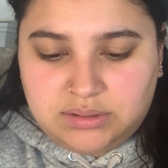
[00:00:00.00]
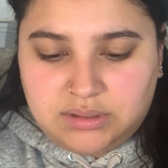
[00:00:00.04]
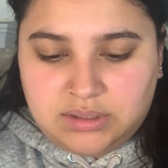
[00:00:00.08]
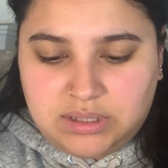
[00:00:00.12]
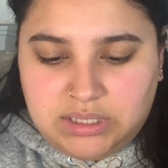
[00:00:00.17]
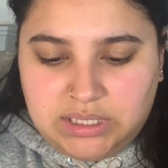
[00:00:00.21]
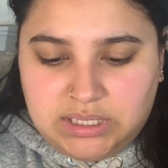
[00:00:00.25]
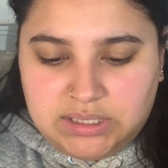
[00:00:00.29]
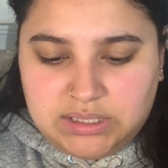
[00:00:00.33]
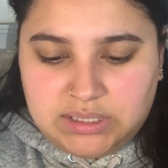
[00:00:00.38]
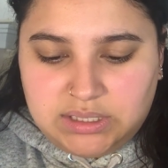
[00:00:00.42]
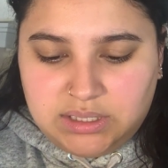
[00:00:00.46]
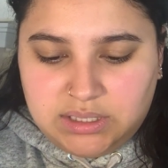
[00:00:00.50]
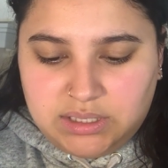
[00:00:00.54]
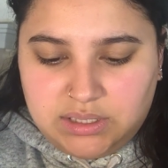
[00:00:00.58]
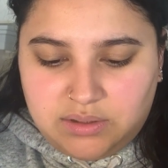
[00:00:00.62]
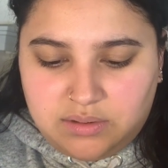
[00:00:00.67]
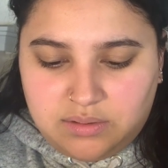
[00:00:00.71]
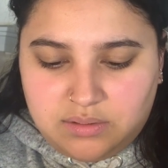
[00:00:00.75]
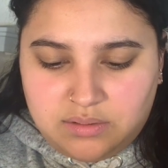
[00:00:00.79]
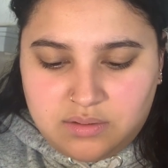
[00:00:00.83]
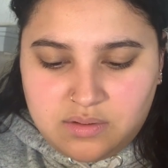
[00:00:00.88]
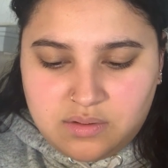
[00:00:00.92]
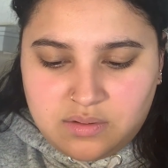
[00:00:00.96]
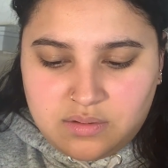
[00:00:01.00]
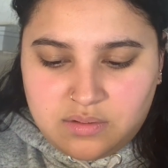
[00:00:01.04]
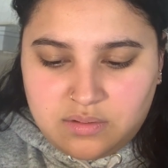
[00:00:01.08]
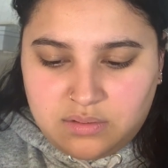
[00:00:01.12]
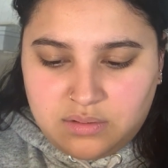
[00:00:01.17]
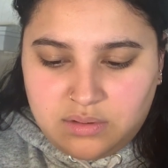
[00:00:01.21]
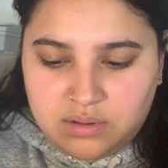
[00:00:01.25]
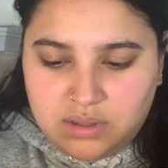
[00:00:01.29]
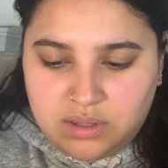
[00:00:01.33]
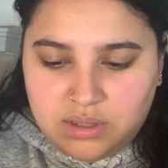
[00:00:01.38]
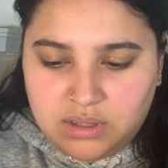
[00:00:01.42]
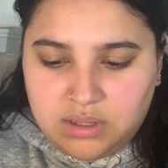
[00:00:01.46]
these little,
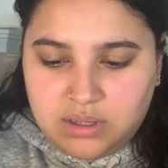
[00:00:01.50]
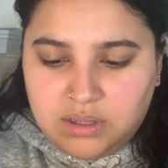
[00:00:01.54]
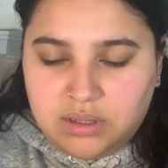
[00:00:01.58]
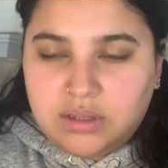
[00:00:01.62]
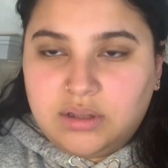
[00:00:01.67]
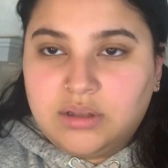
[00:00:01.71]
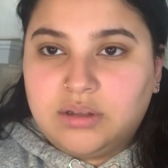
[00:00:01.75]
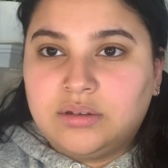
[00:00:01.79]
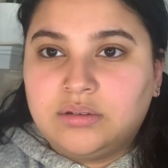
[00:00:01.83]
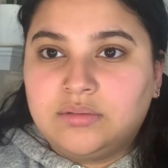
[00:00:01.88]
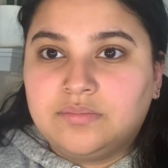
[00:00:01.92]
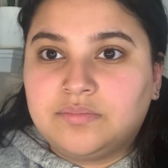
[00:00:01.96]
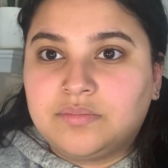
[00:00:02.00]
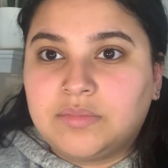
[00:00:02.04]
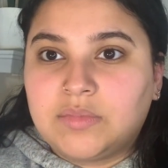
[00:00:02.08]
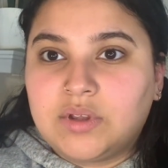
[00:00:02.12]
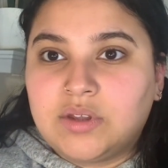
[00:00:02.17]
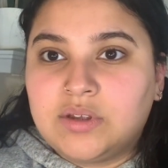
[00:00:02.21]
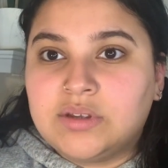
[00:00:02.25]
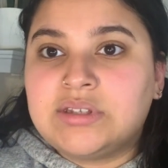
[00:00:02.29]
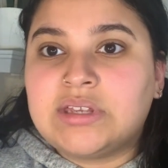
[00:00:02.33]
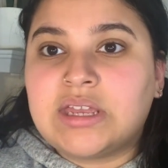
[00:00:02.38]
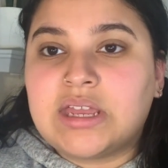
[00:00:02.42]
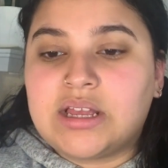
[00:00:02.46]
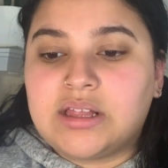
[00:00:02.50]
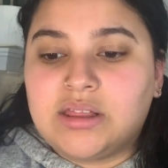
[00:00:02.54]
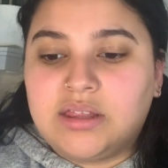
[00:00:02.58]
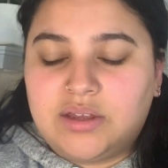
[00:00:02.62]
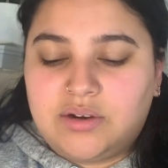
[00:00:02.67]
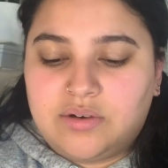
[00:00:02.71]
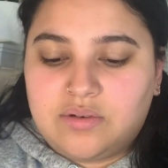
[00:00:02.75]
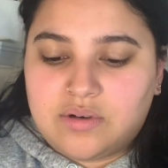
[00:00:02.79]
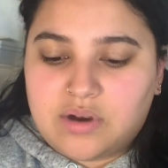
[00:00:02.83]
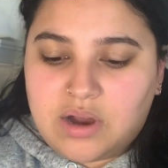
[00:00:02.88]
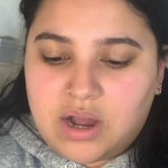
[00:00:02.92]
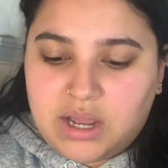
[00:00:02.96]
looks like
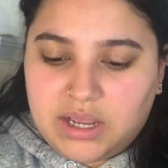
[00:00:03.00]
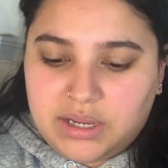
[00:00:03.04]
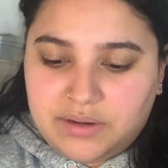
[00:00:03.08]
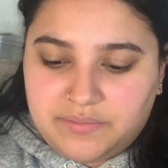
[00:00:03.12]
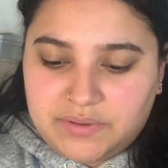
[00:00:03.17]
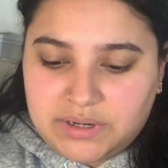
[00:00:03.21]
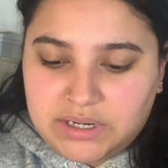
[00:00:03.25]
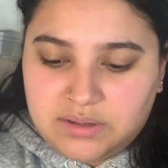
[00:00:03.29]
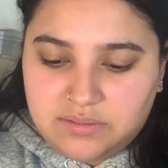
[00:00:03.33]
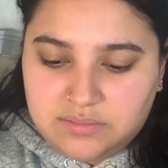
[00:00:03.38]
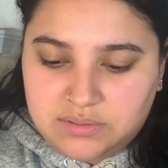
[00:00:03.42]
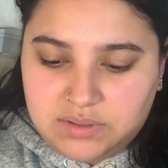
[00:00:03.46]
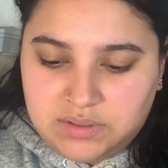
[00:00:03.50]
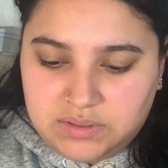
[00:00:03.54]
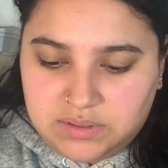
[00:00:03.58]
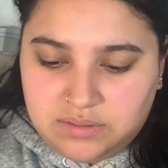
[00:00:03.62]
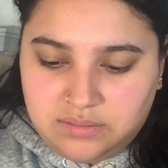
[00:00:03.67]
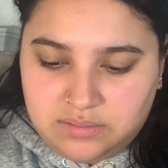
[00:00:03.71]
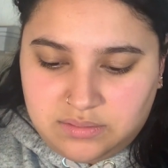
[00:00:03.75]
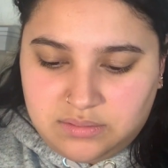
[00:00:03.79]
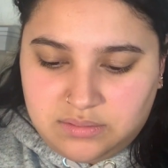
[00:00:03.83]
little cotton rounds.